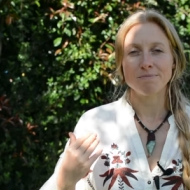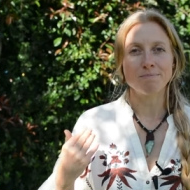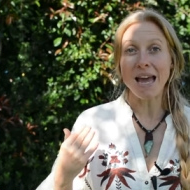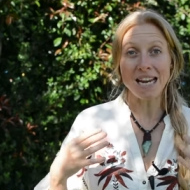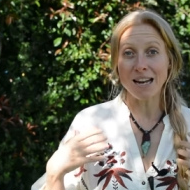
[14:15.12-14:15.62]

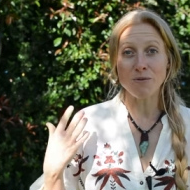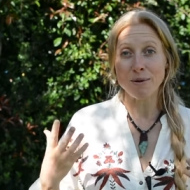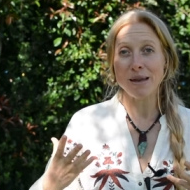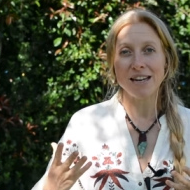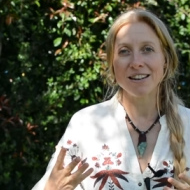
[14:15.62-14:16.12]
men and
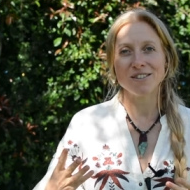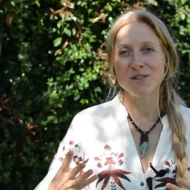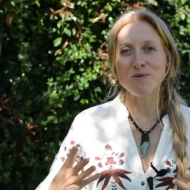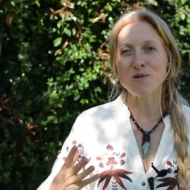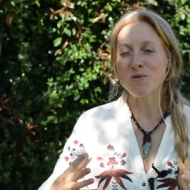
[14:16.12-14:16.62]
women,
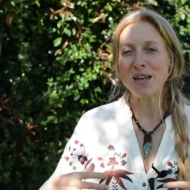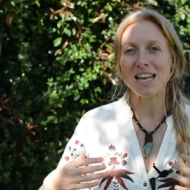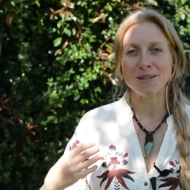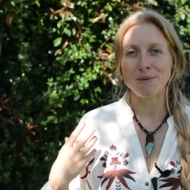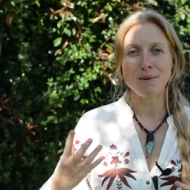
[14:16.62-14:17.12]
the more we
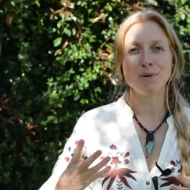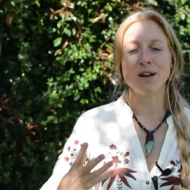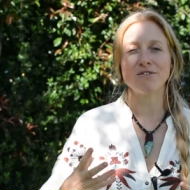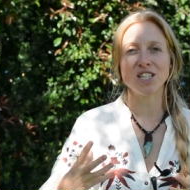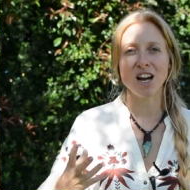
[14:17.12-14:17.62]
as people
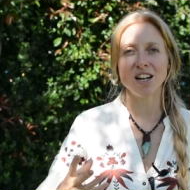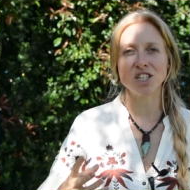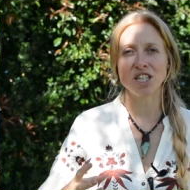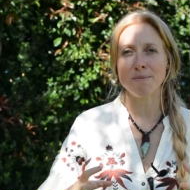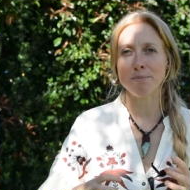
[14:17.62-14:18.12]
have
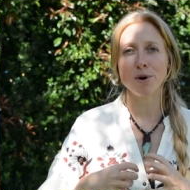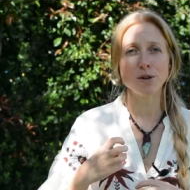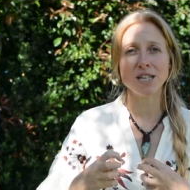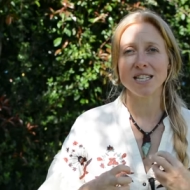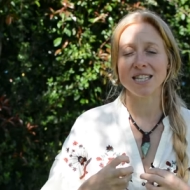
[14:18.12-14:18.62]
touched and
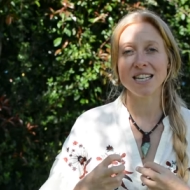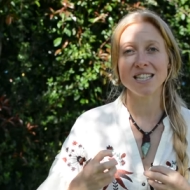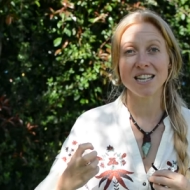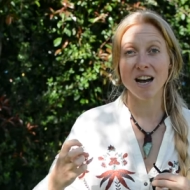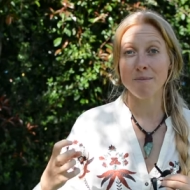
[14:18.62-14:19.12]
processed things
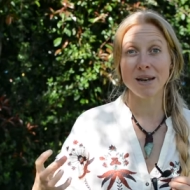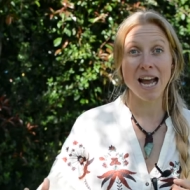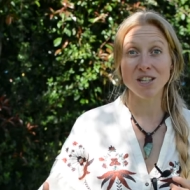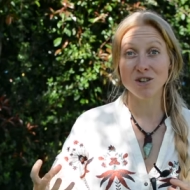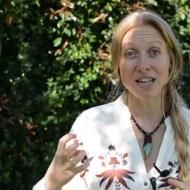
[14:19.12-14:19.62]
that come
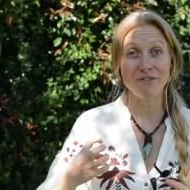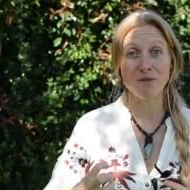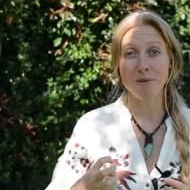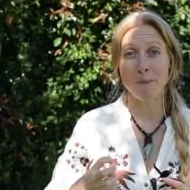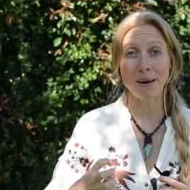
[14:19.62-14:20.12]
naturally
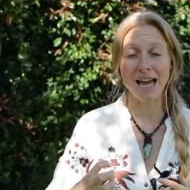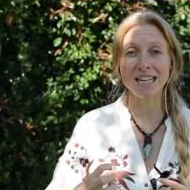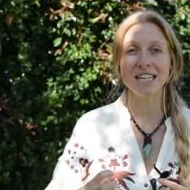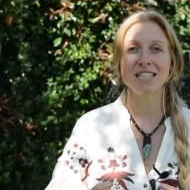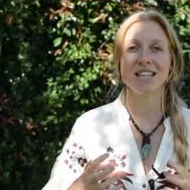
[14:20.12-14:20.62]
from the
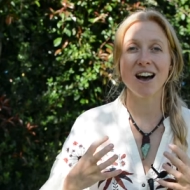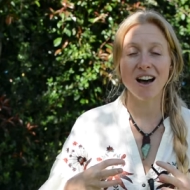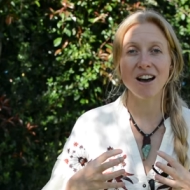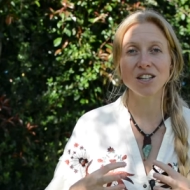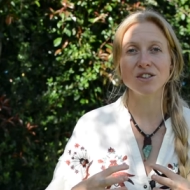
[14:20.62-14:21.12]
planet, the
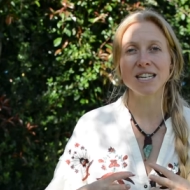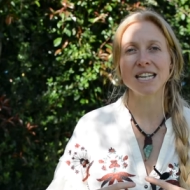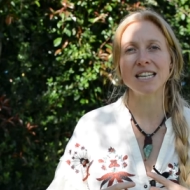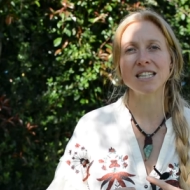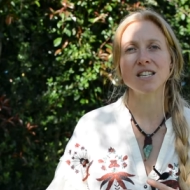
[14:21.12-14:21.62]
harder it
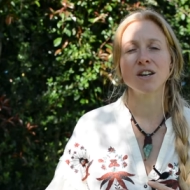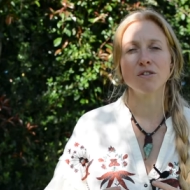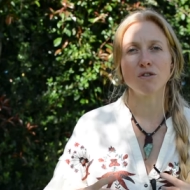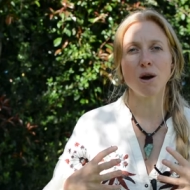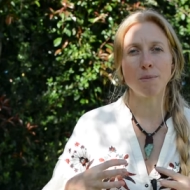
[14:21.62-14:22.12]
is
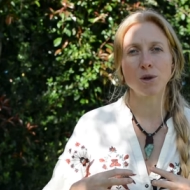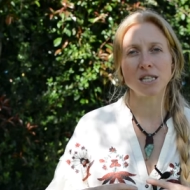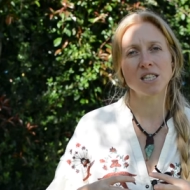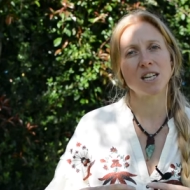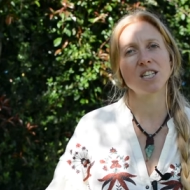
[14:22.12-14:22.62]
for our body
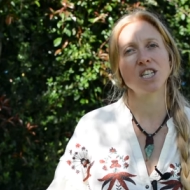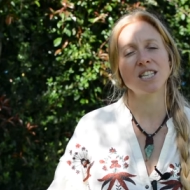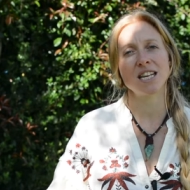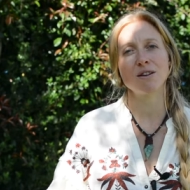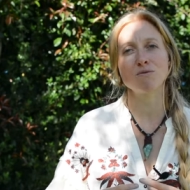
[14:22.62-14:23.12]
to
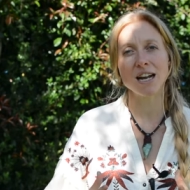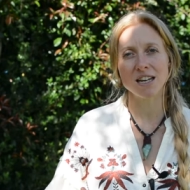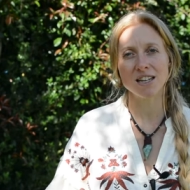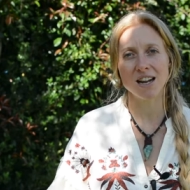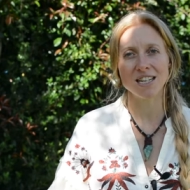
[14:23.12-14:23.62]
digest it and
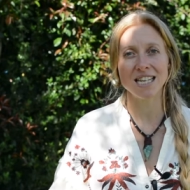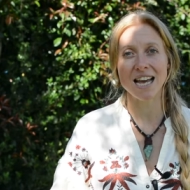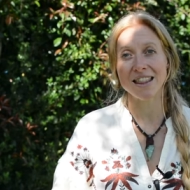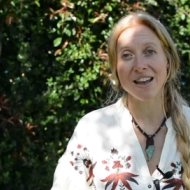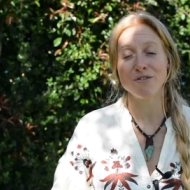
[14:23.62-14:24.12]
recognize it
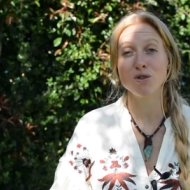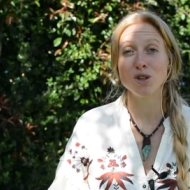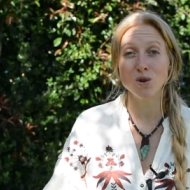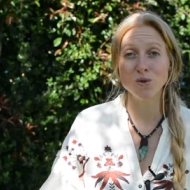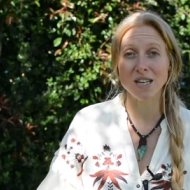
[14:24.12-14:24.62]
and therefore
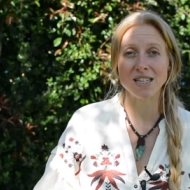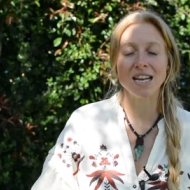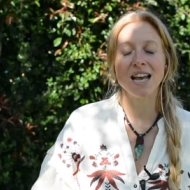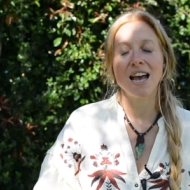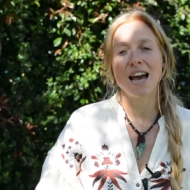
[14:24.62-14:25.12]
use it.
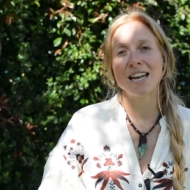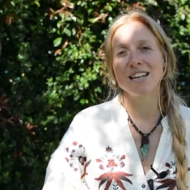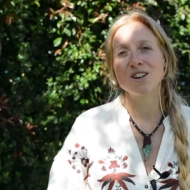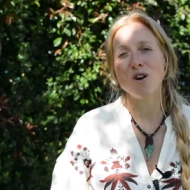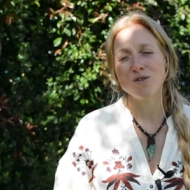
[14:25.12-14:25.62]
And it
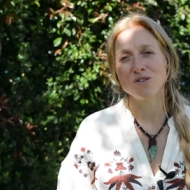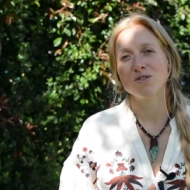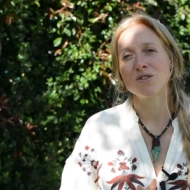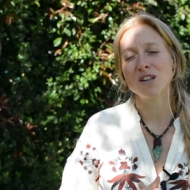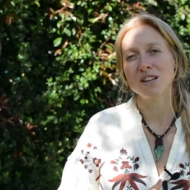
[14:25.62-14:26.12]
can, ov-
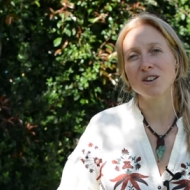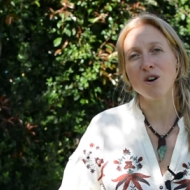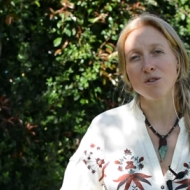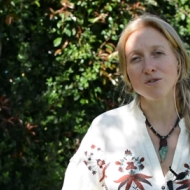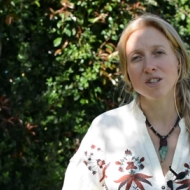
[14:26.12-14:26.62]
it can
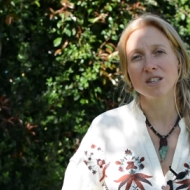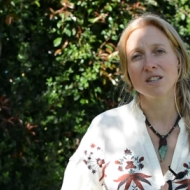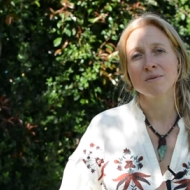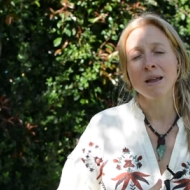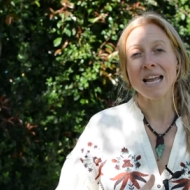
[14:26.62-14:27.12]

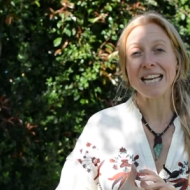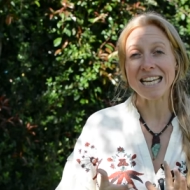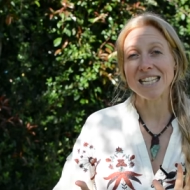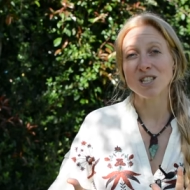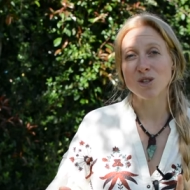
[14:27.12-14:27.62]
often
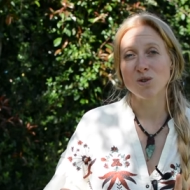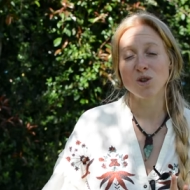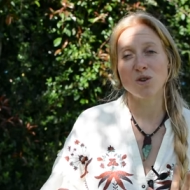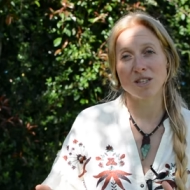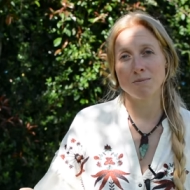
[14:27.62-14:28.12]
lead to
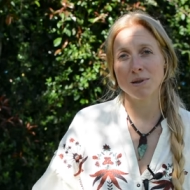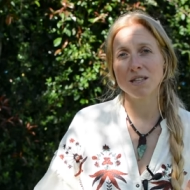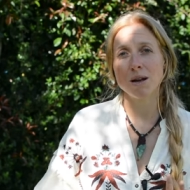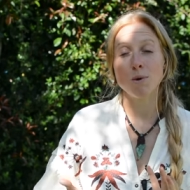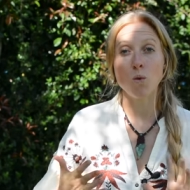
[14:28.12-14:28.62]
toxic
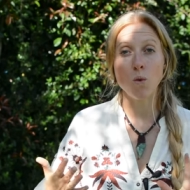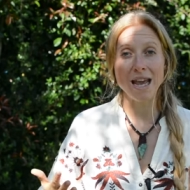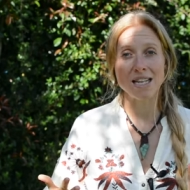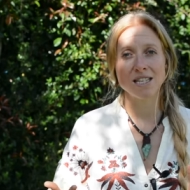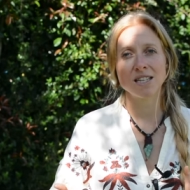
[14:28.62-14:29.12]
buildup or
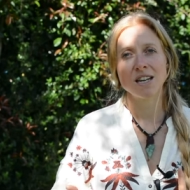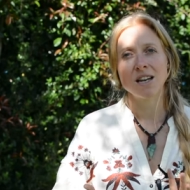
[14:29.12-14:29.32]
waste,